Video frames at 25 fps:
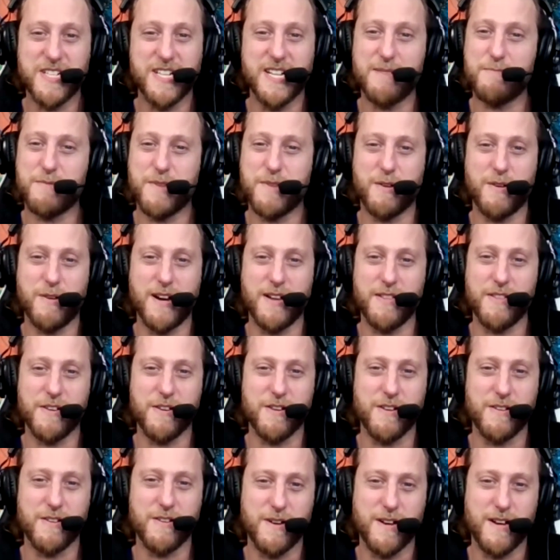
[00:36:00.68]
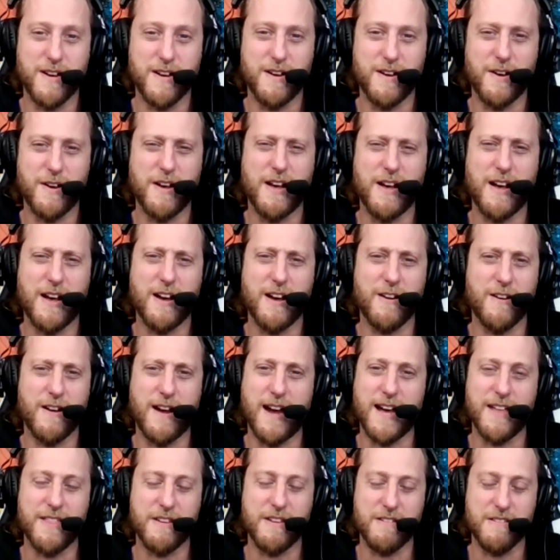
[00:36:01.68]
that shit up though. Either
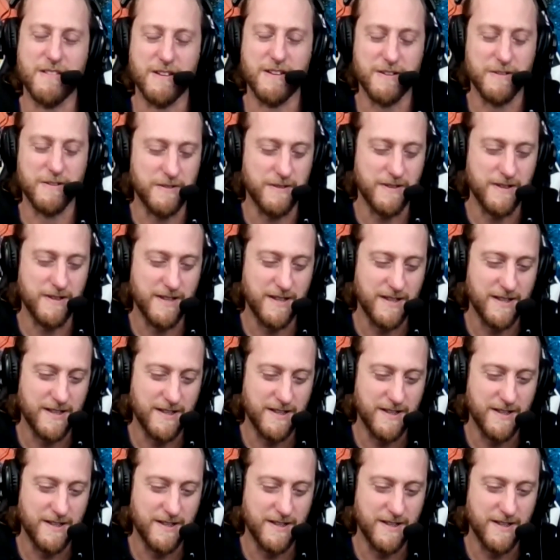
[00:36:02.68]
or either though.